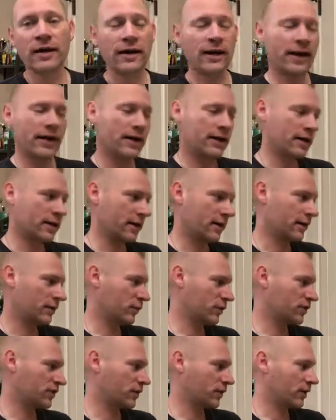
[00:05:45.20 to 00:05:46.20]
and
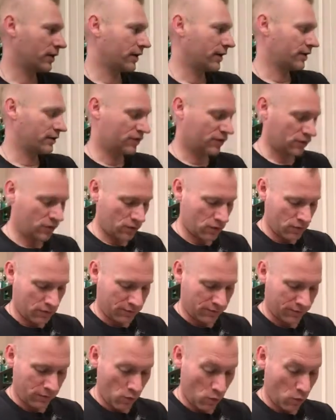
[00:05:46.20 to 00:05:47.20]
we'll see what I like. So
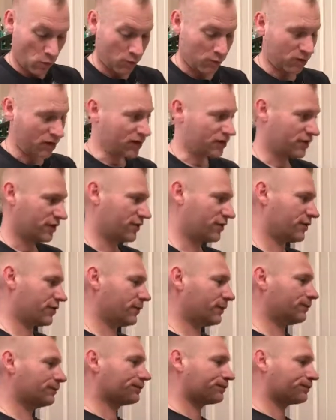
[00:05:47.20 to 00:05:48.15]
for brushes,